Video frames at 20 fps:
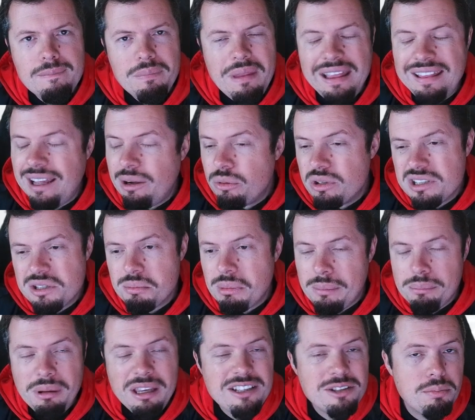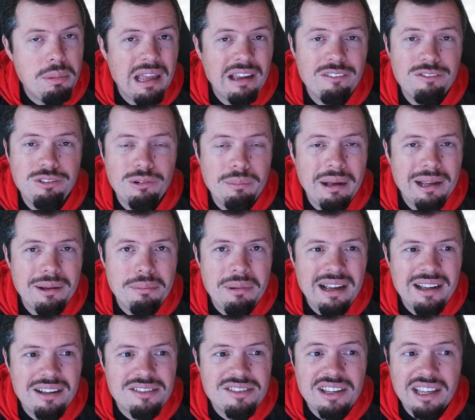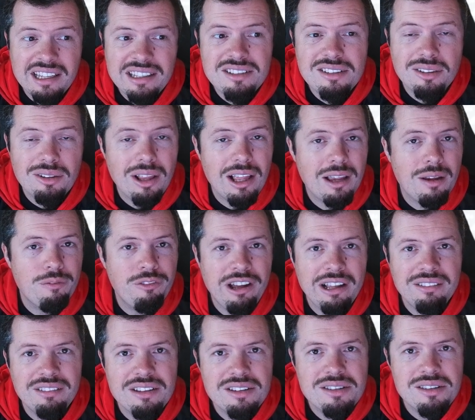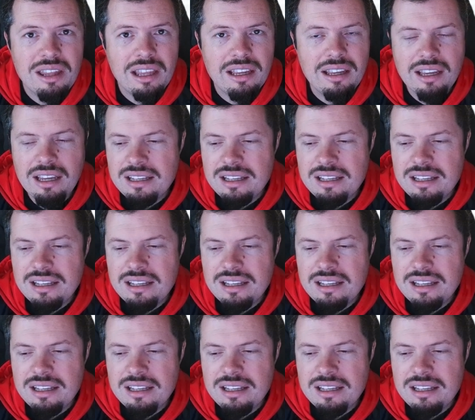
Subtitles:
And that was my best bang for buck mouse until I found this thing.